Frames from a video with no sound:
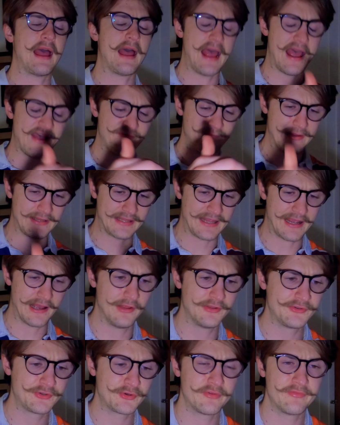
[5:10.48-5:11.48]
have my
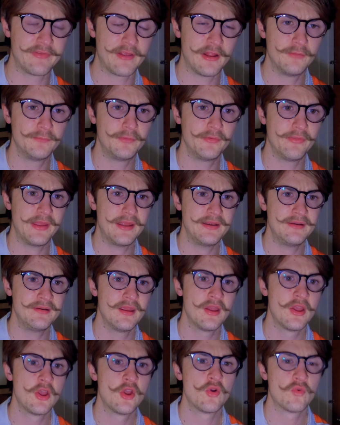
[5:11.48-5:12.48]
calendar available
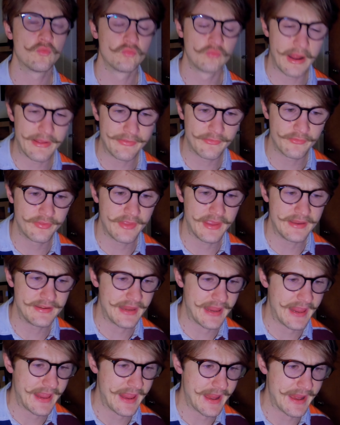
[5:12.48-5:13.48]
then, rather
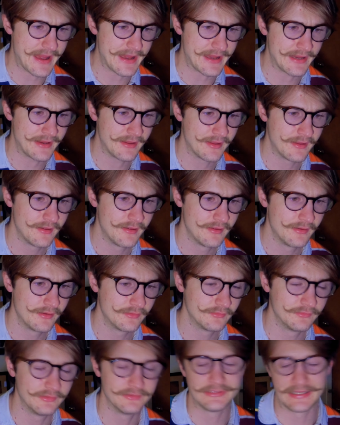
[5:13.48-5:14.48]
than a,
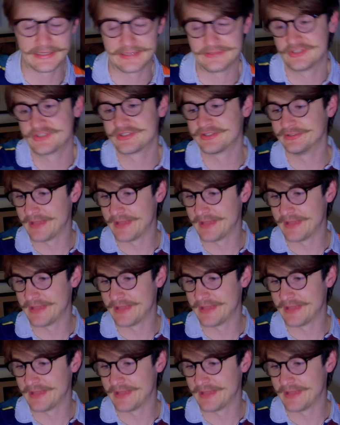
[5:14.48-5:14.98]
like just a